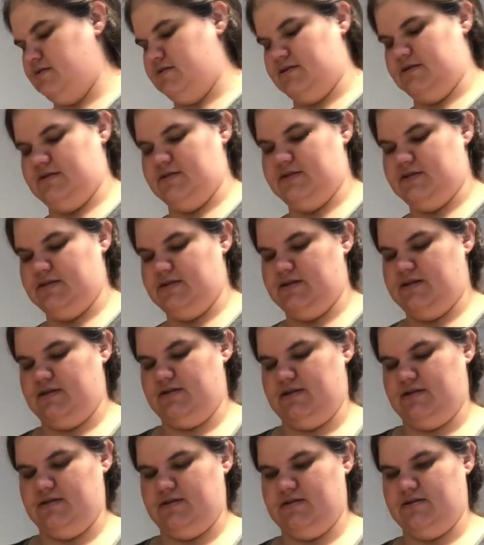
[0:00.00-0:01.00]
to see
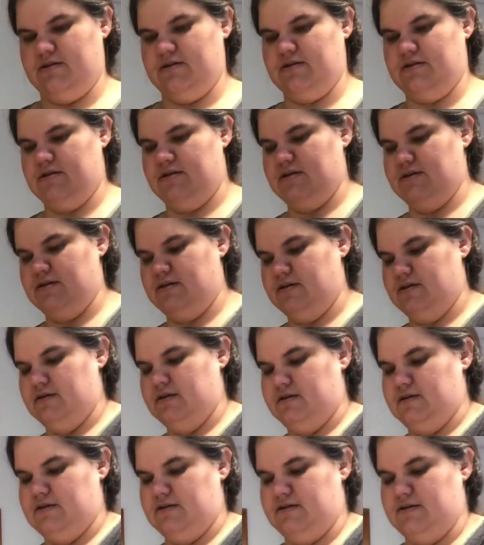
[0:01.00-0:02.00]

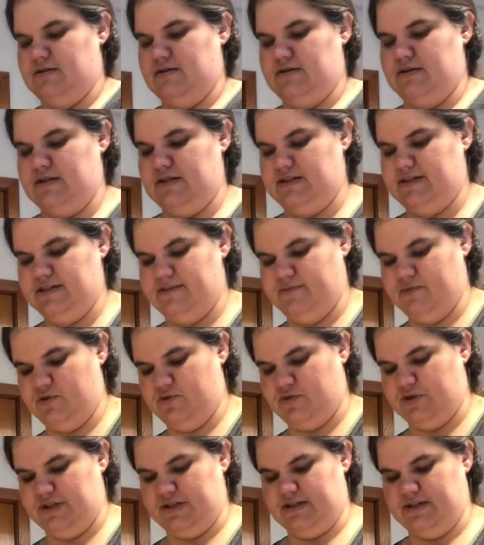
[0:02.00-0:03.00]
that someone
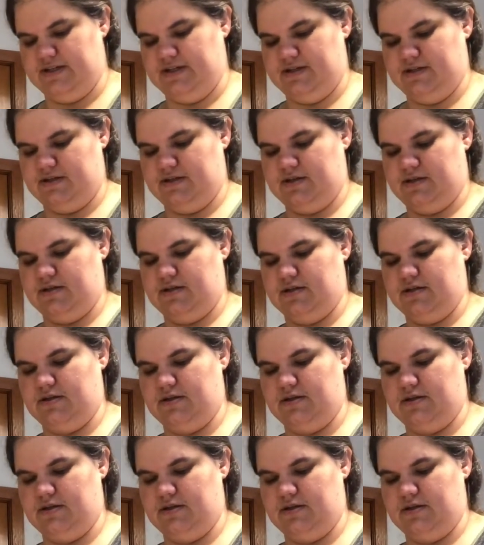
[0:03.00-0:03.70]
wanted it.